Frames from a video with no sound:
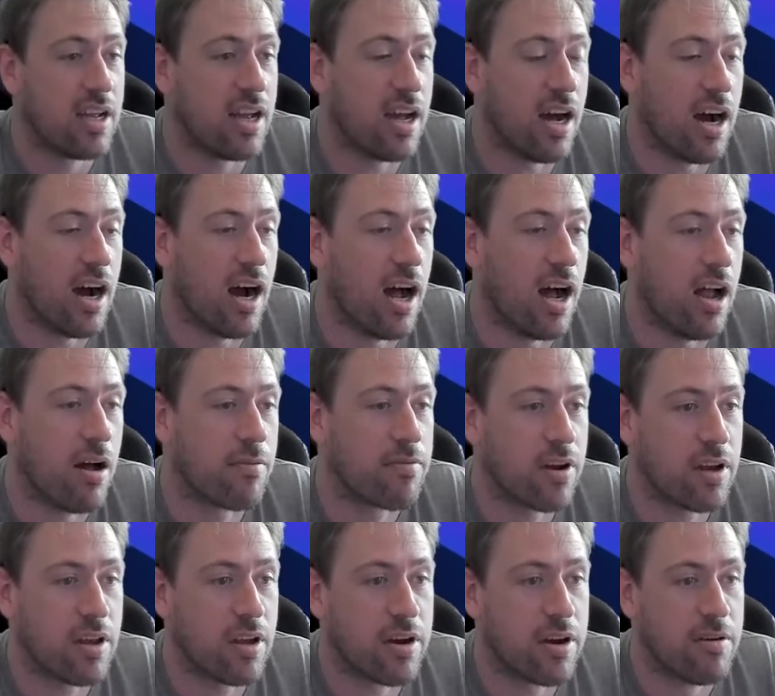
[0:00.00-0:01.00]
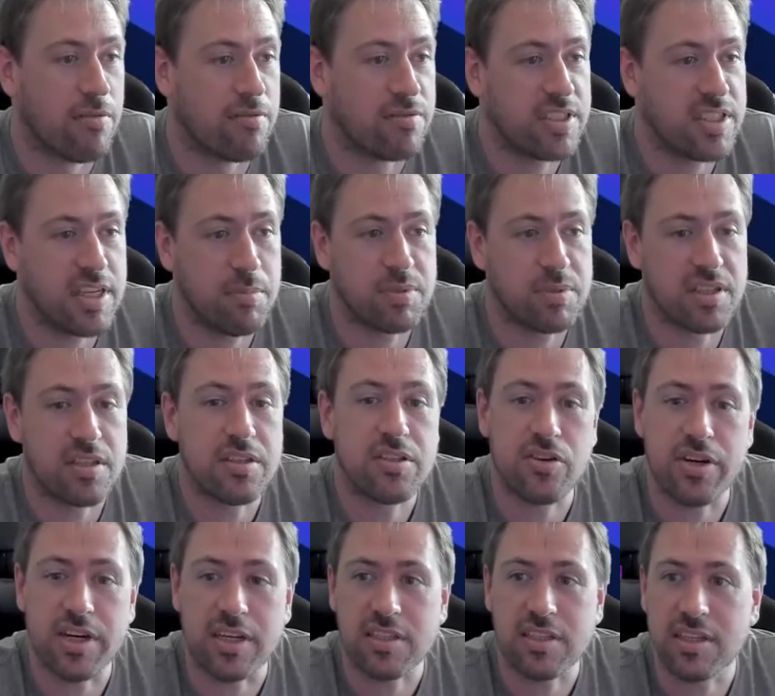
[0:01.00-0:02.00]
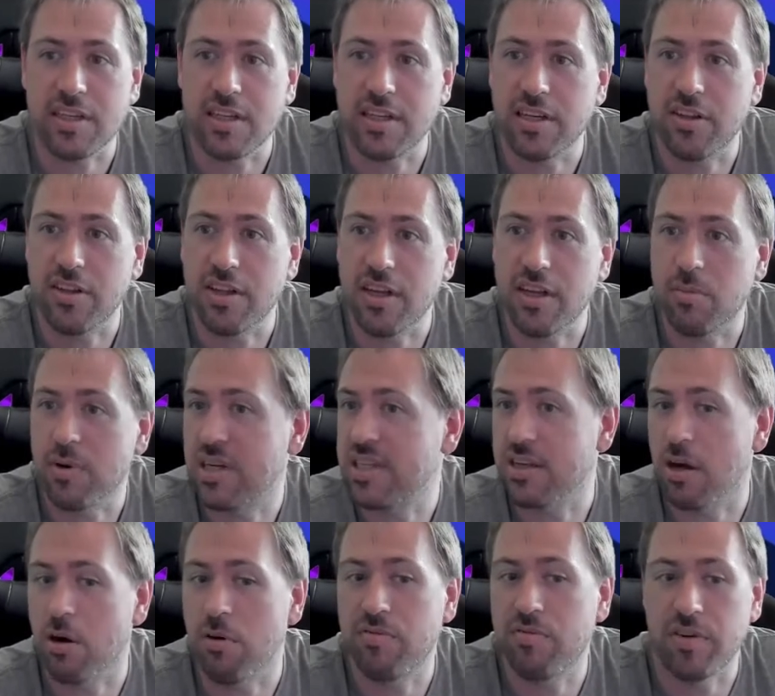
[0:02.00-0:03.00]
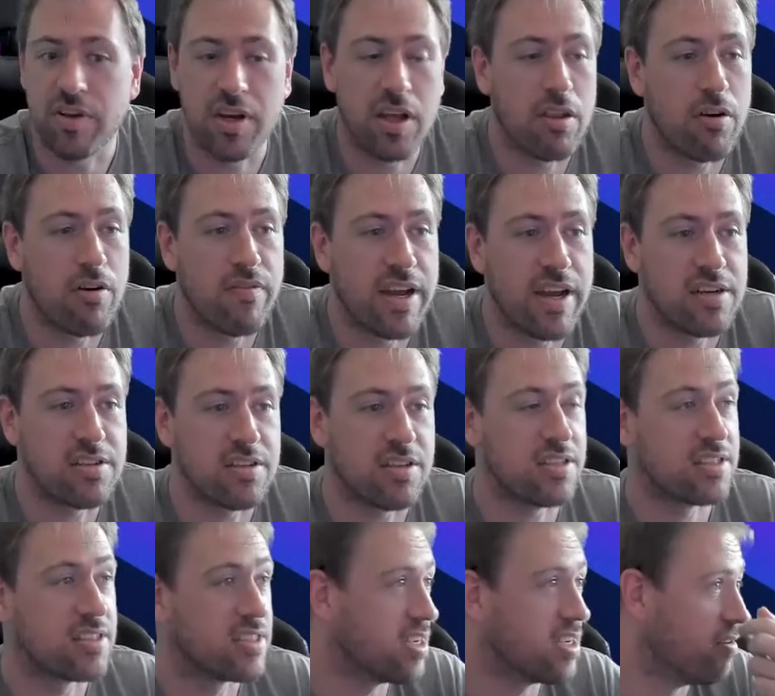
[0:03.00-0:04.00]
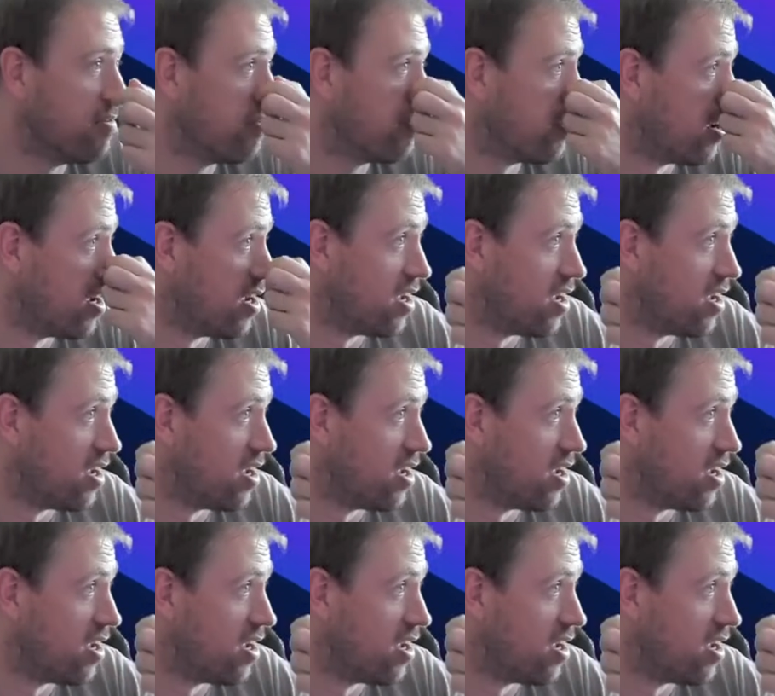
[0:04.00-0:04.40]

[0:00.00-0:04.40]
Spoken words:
I've got a lot of tips and tricks here that myself and other evangelists have